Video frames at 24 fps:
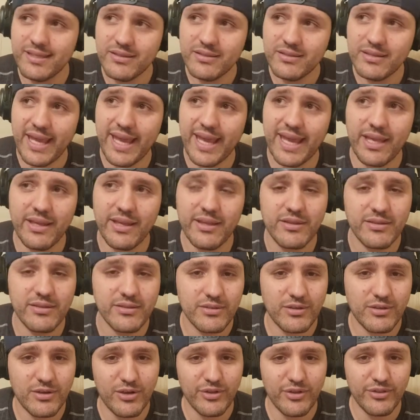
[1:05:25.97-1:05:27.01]
hey,
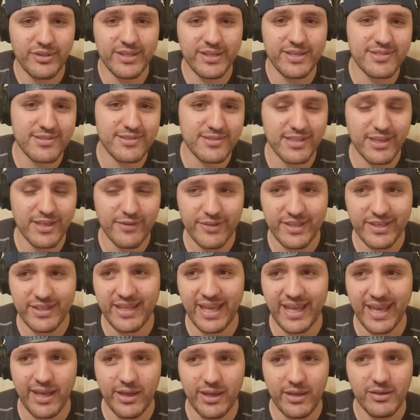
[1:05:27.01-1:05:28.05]
on this given
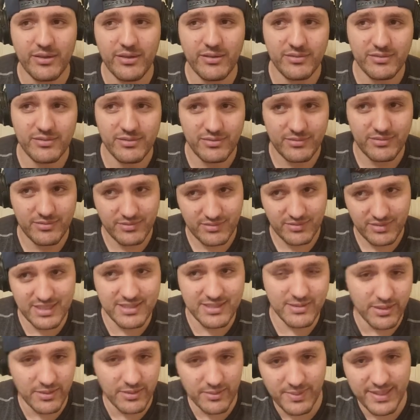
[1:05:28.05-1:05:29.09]
day,
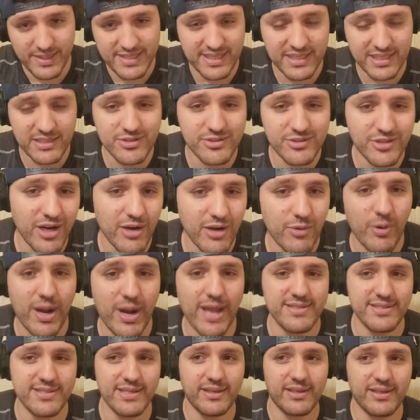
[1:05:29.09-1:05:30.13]
it's going to basically start
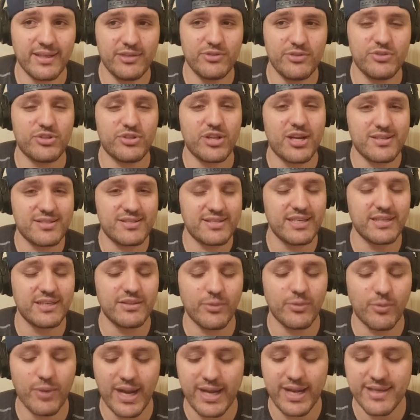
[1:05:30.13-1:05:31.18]
rising, and you start seeing
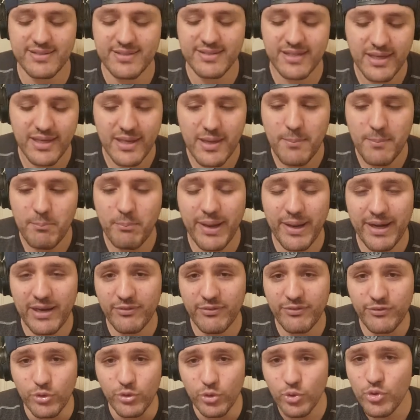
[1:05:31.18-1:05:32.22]
the rise. But
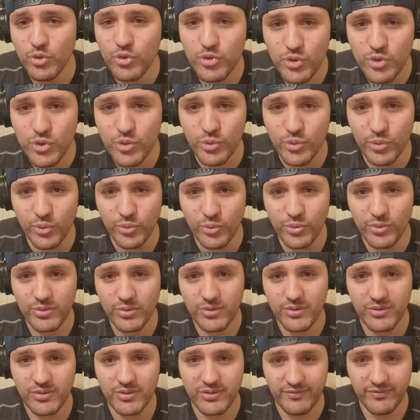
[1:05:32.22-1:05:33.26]
if you knew,
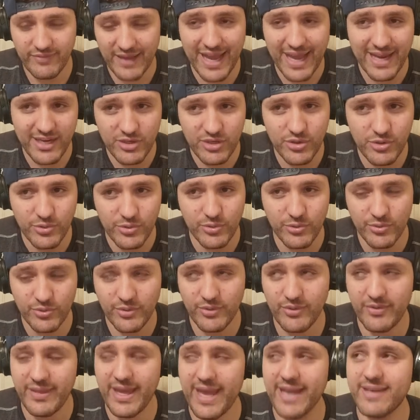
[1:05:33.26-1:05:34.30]
if I knew
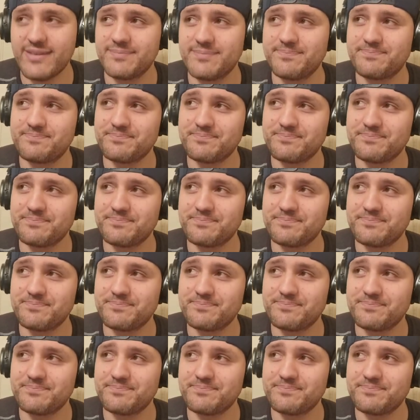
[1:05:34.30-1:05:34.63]
that